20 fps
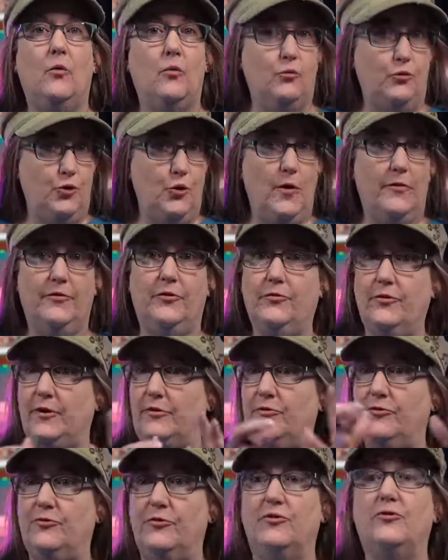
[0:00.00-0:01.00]
You have a
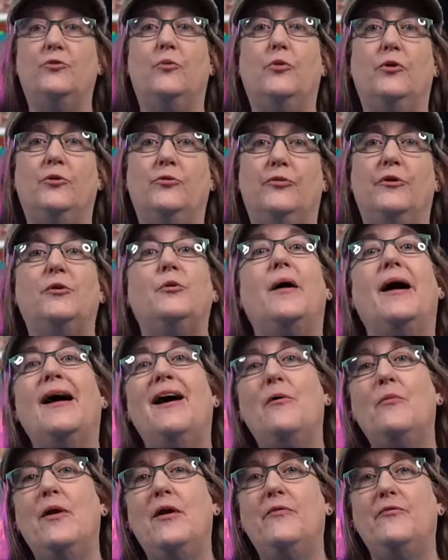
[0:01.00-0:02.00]
directory structure that works for you.
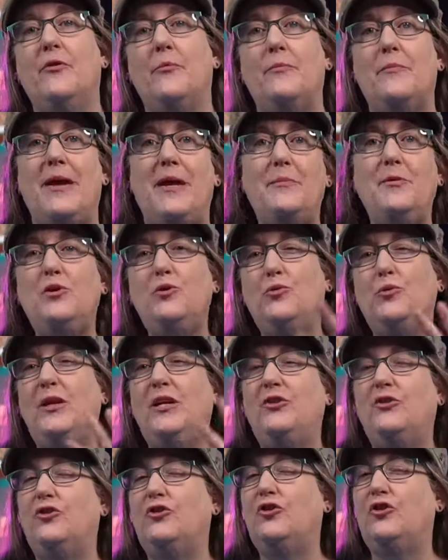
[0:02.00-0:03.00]
However, maybe you
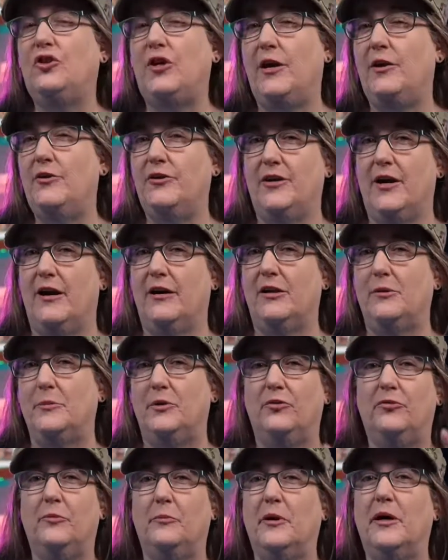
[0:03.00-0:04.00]
need to share
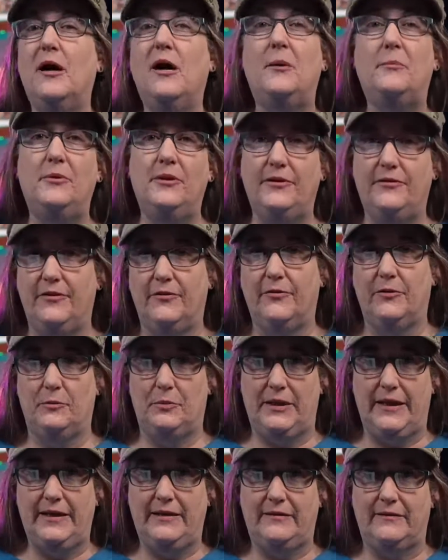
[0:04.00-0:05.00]
documents from a couple of different
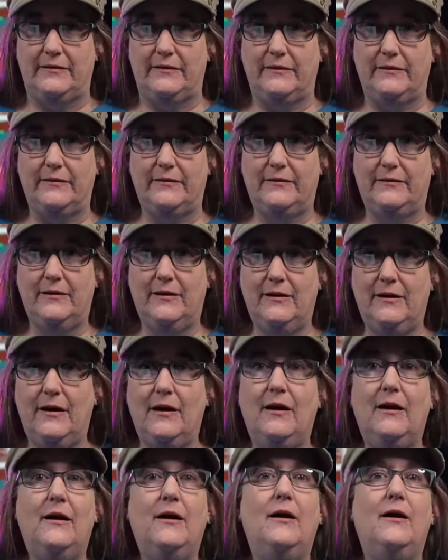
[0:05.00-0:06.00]
places,
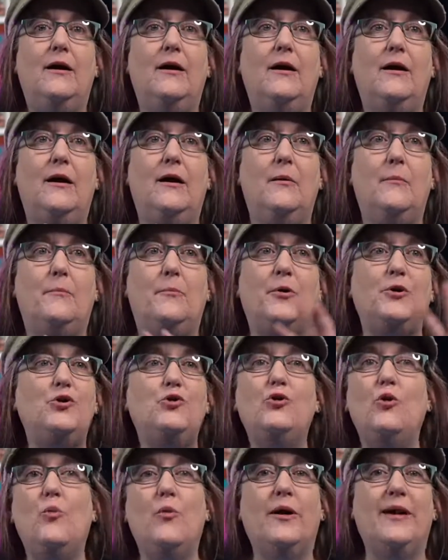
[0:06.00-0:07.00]
but
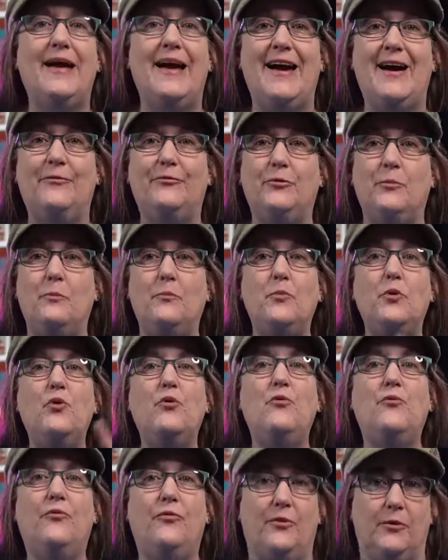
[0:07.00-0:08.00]
you don't want to have to
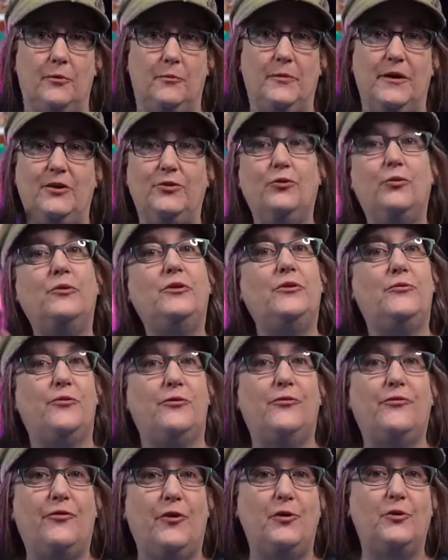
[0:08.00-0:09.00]
move them into a
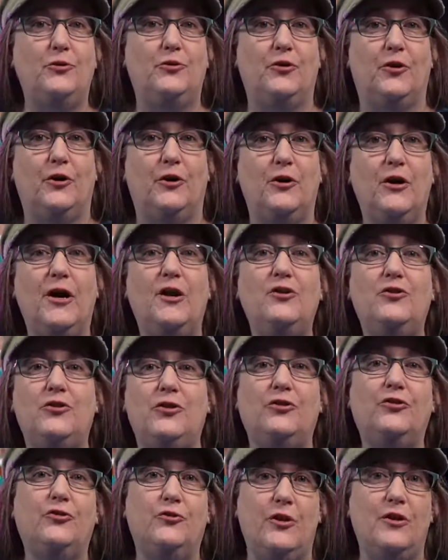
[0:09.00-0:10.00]
different folder
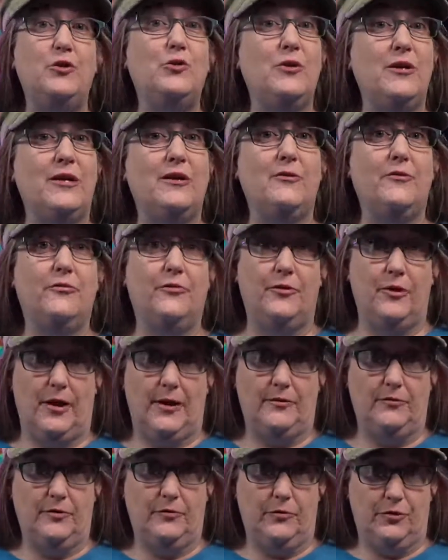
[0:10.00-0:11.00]
just so that you can give
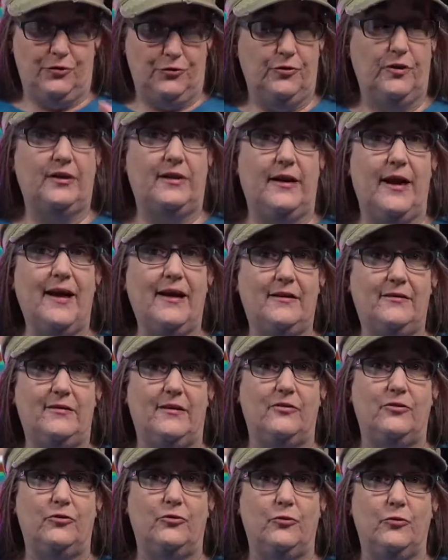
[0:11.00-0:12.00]
that restricted
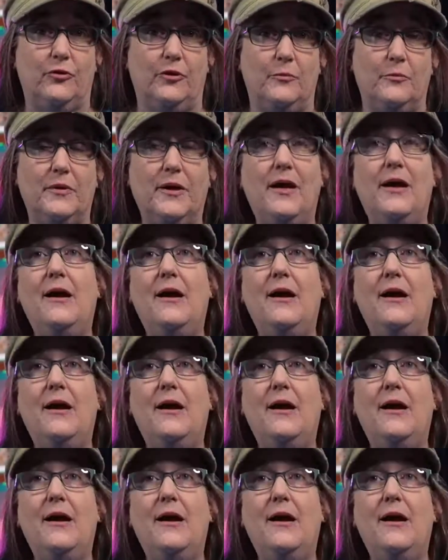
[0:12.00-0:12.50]
access to them.